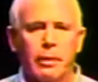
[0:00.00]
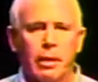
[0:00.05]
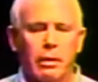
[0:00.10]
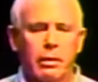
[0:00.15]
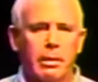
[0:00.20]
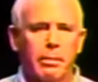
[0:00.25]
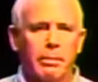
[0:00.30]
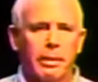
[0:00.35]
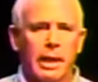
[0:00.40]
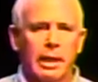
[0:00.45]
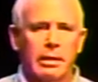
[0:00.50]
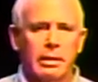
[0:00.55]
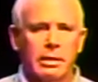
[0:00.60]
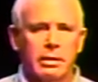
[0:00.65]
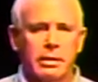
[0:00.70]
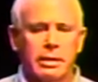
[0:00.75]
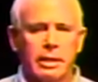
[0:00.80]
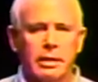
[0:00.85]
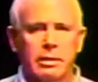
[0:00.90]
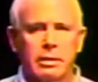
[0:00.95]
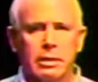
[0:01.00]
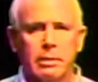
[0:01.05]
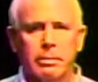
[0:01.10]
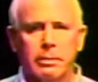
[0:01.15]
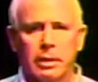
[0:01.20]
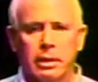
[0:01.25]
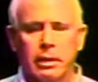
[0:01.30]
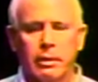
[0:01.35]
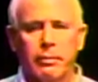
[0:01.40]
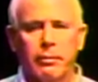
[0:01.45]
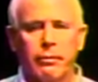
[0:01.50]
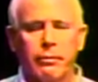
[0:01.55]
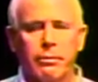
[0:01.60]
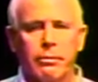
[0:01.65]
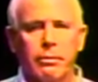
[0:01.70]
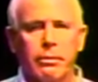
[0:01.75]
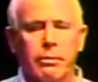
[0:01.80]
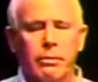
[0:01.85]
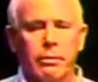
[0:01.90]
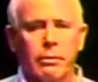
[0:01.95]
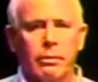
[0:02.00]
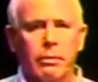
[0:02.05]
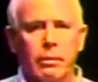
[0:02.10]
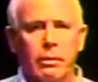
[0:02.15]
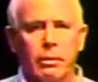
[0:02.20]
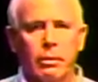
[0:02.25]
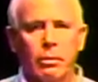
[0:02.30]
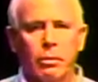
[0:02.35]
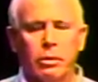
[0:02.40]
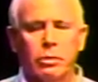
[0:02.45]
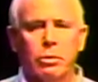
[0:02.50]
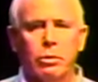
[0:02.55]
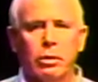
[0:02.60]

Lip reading: I'll come back to the TS in a minute. What's